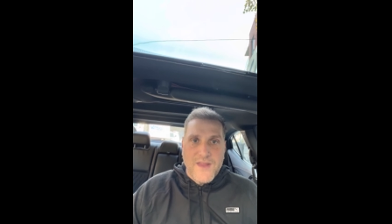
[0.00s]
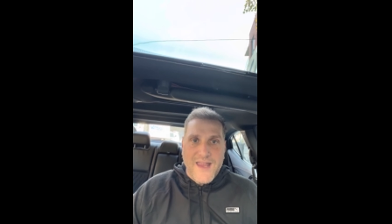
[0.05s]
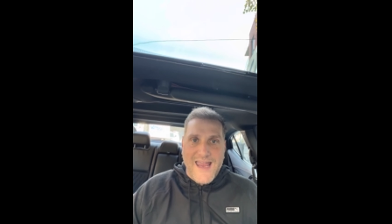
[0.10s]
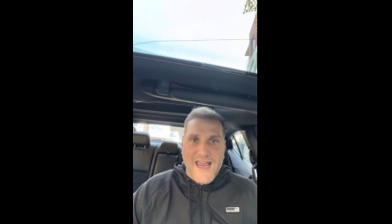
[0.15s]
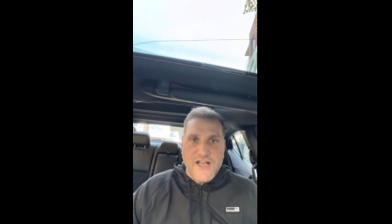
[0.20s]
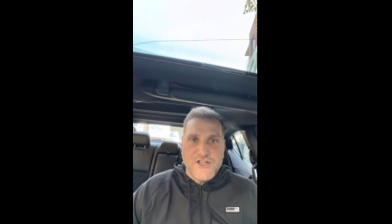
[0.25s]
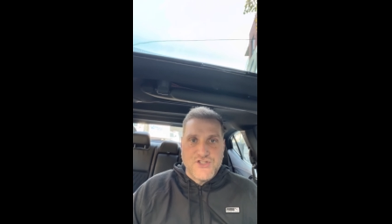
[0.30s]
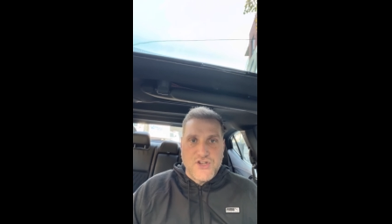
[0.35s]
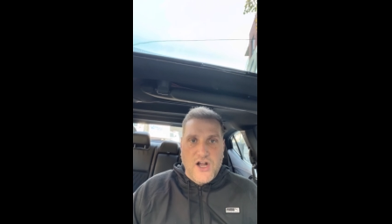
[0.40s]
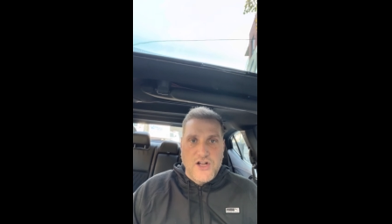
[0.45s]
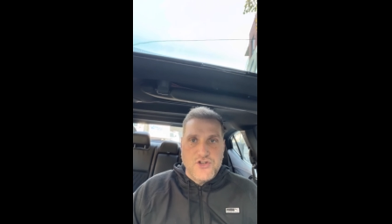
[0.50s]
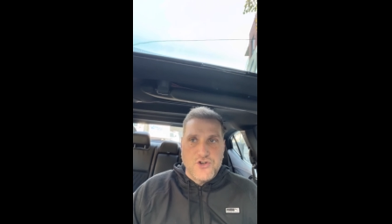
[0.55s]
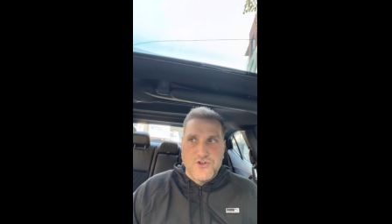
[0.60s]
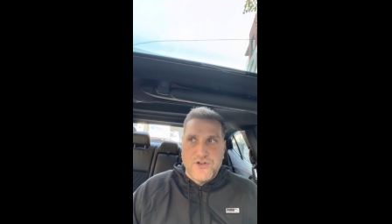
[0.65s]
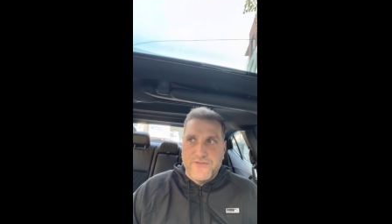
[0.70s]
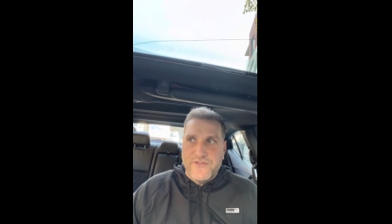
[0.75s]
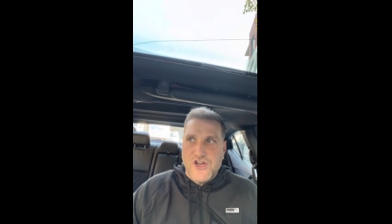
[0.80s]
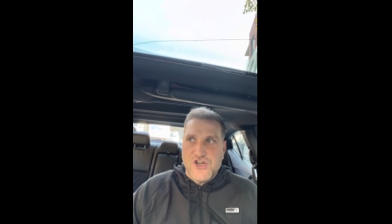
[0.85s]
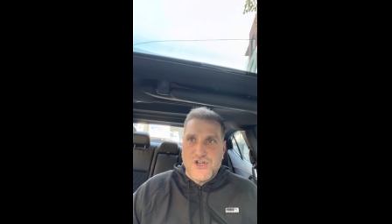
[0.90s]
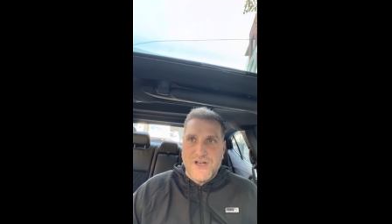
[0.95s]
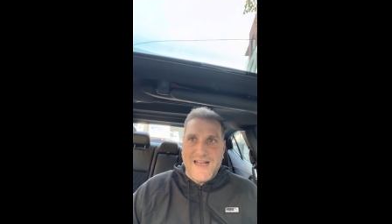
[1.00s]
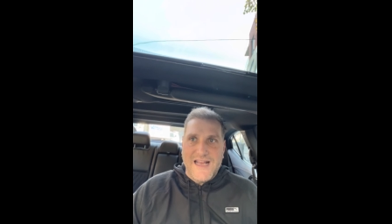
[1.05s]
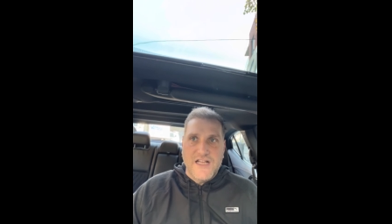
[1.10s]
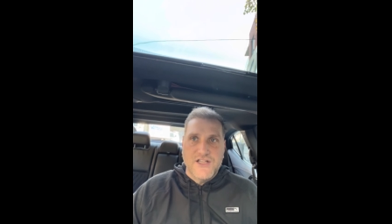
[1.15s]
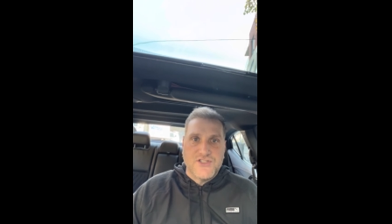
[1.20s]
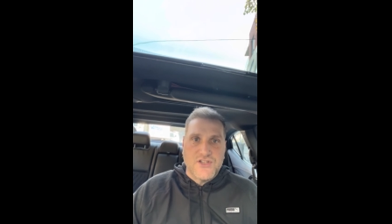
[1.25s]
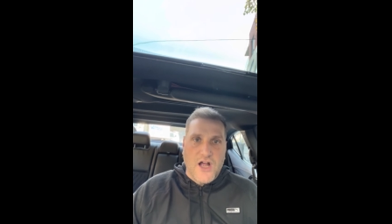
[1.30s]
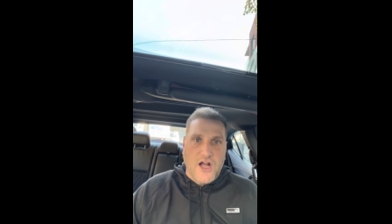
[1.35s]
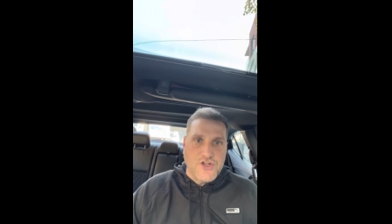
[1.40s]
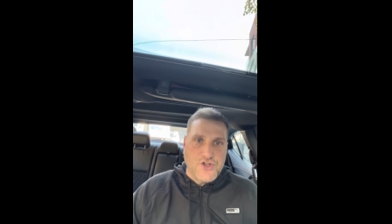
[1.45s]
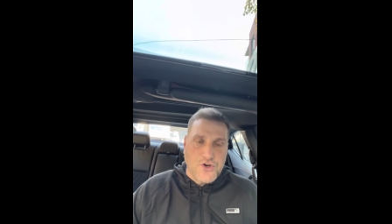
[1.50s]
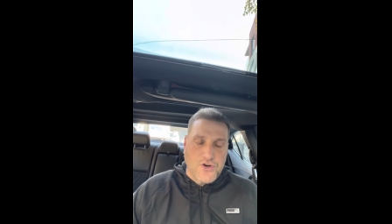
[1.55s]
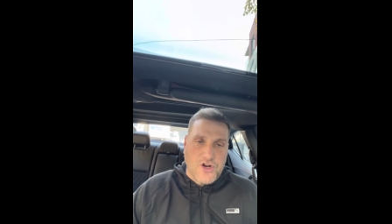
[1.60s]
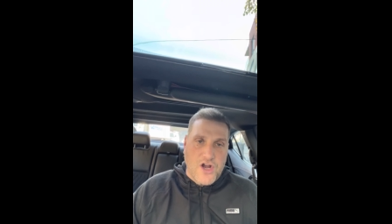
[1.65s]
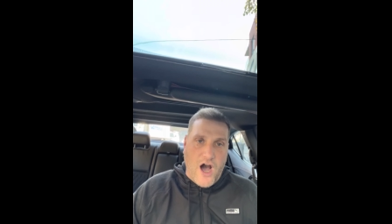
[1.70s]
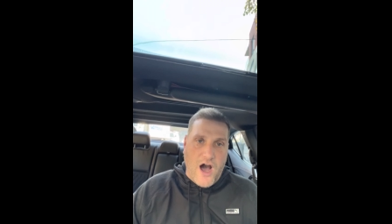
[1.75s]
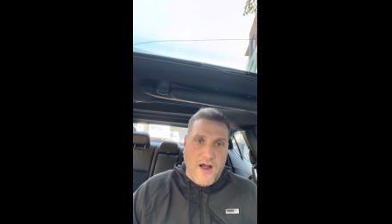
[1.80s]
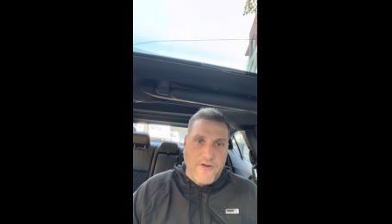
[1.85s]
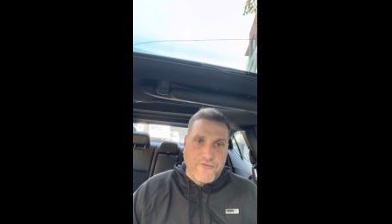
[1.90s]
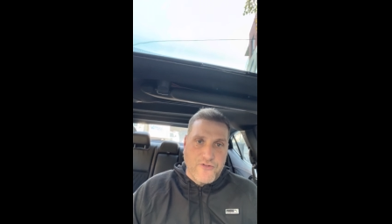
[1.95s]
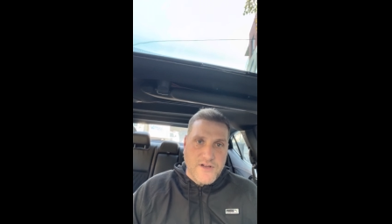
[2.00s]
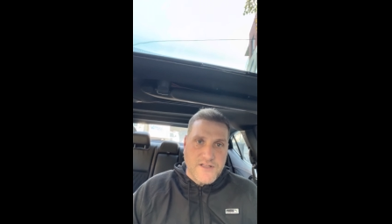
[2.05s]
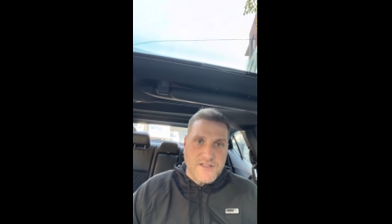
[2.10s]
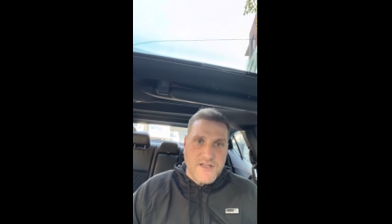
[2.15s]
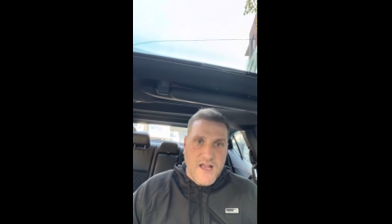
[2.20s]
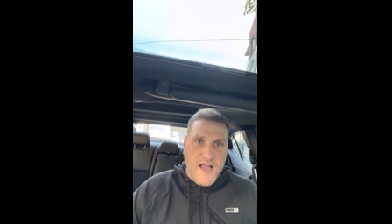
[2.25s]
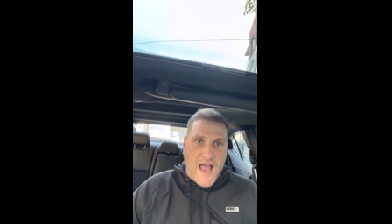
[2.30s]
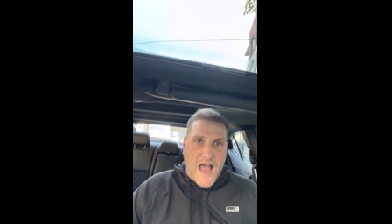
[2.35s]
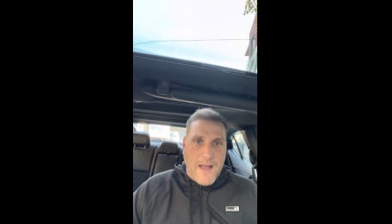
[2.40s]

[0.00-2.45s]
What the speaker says: inside your division, inside your conference.